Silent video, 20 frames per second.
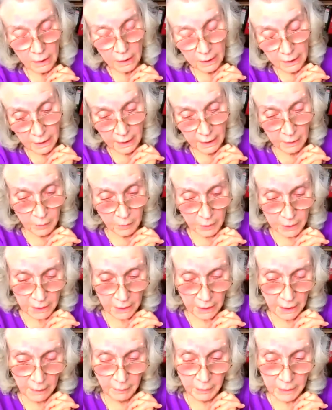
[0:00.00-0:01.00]
he was a
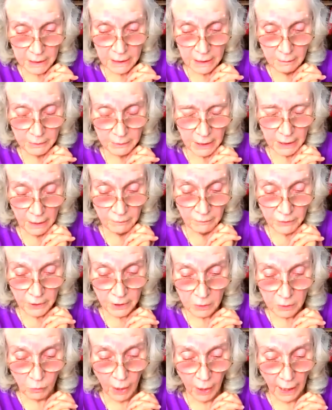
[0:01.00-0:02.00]
Liberty Observer
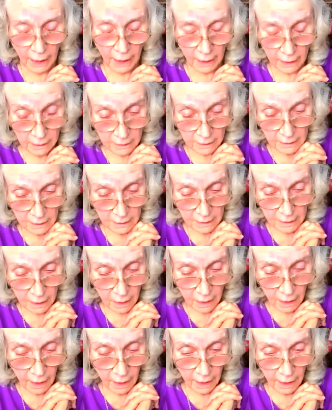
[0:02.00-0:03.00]
as well.
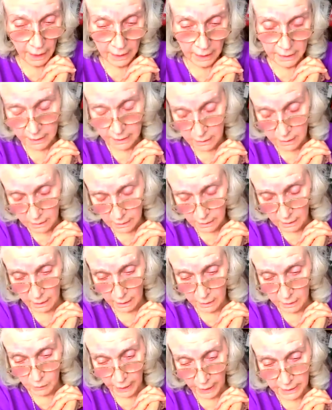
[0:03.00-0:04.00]
And
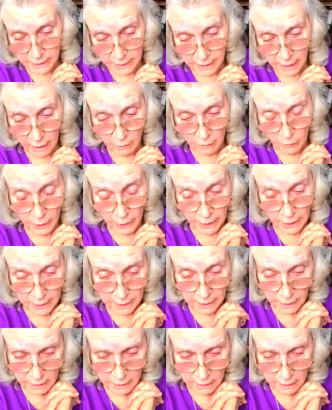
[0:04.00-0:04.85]
I went up with,